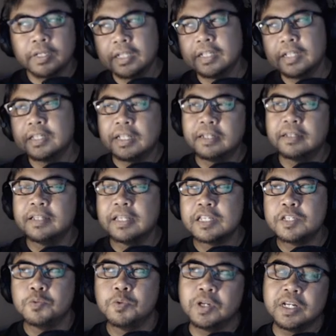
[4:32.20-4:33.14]
th
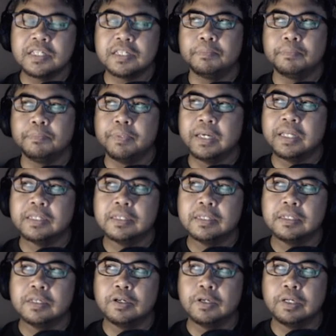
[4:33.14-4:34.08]
this one is a bit,
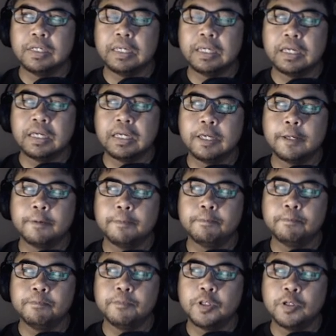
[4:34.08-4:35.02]

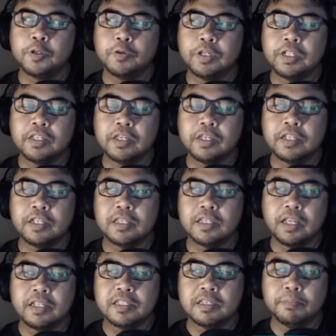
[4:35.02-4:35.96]
um, you know, it, it's
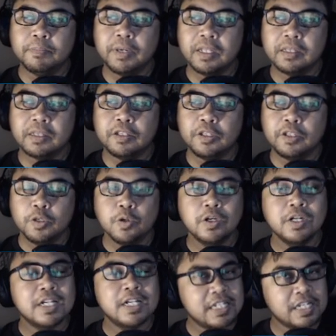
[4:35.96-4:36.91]
it's a bit your
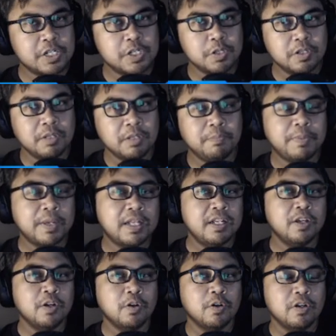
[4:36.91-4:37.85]
decision
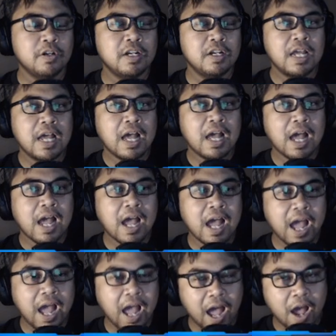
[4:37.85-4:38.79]
depending on
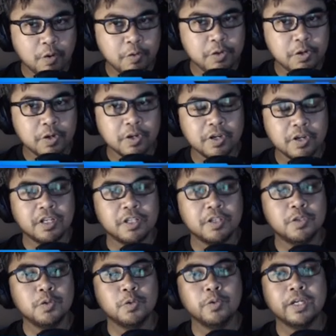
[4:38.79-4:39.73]
how you're gonna
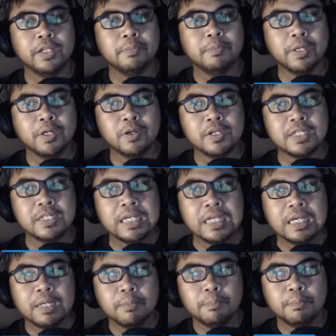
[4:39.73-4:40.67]
do it because
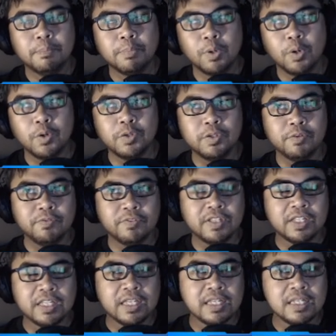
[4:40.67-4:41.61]
both of
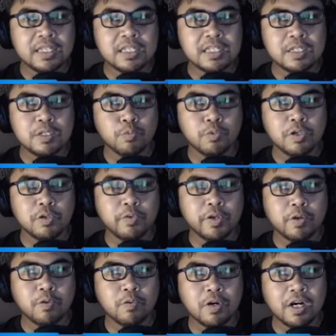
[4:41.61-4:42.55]
these will
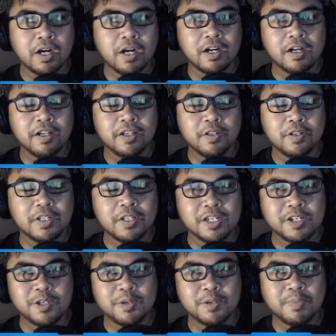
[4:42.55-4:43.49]
require
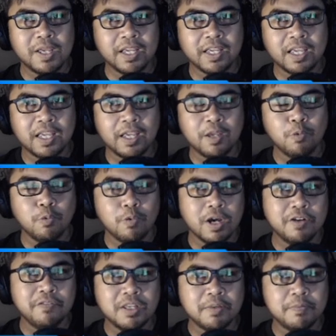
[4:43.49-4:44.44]
decision making. One
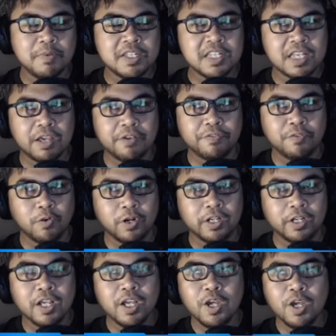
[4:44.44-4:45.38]
of them is effort.
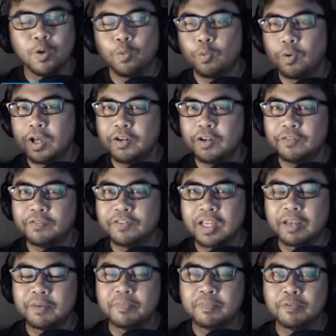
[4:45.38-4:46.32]
One of
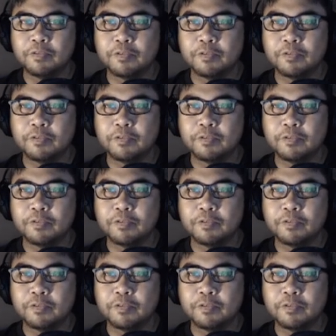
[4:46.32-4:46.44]
them